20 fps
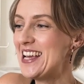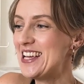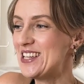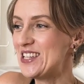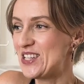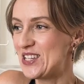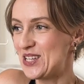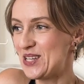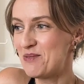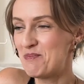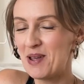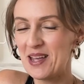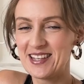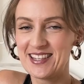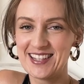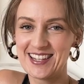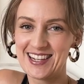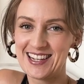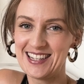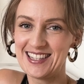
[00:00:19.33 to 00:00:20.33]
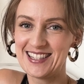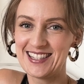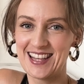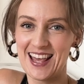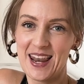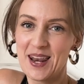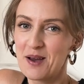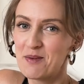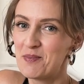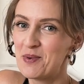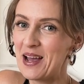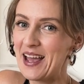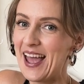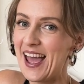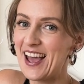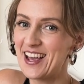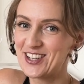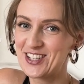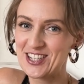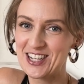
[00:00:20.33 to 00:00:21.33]
she basically set up a
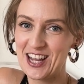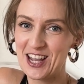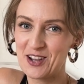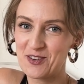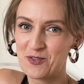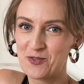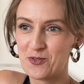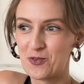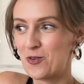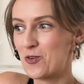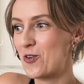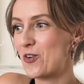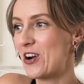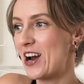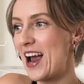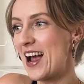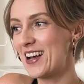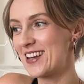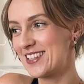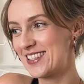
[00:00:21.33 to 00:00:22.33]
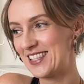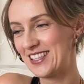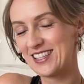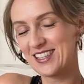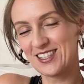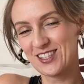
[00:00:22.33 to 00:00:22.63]
hashtag for us